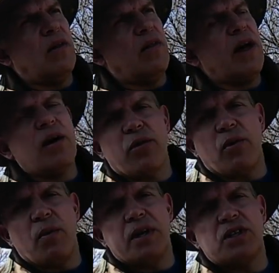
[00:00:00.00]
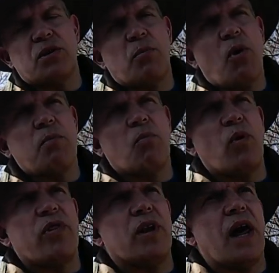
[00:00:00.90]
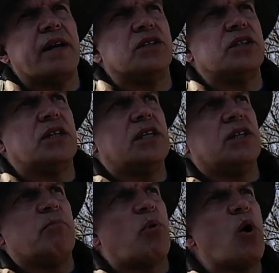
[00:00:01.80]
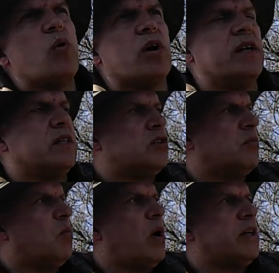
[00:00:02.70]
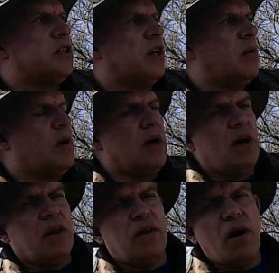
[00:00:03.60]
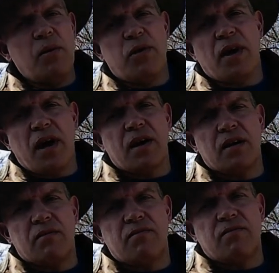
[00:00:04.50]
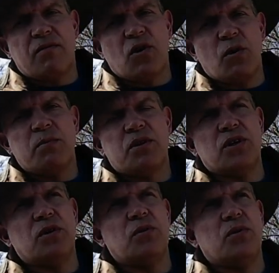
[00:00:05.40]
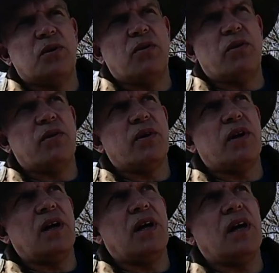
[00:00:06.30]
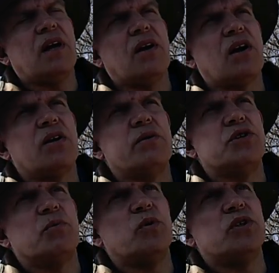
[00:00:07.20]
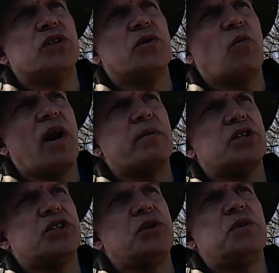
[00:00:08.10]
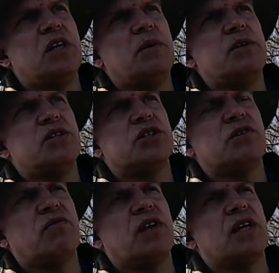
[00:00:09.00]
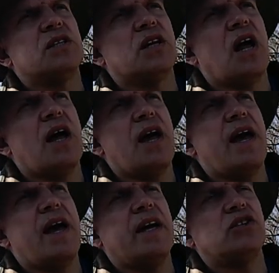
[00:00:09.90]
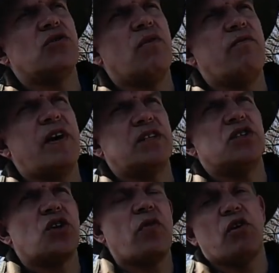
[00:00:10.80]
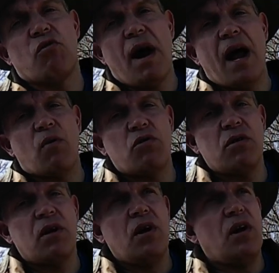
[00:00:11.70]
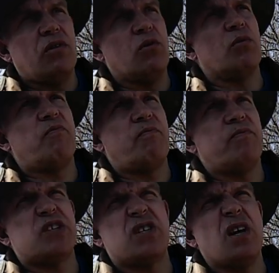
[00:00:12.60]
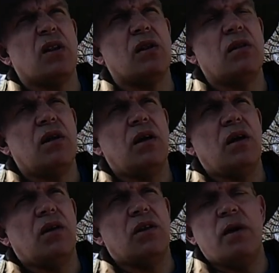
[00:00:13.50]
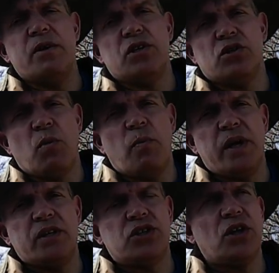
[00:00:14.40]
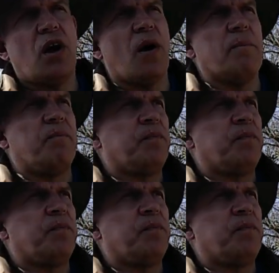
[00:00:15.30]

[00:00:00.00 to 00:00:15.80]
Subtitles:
Then I thought, well, is there a problem with the lens? Is it broken in some way? So the only thing I could come to in conclusion was that when I was shooting images of things like hares or pheasants on the ground that were still, the images were pin sharp.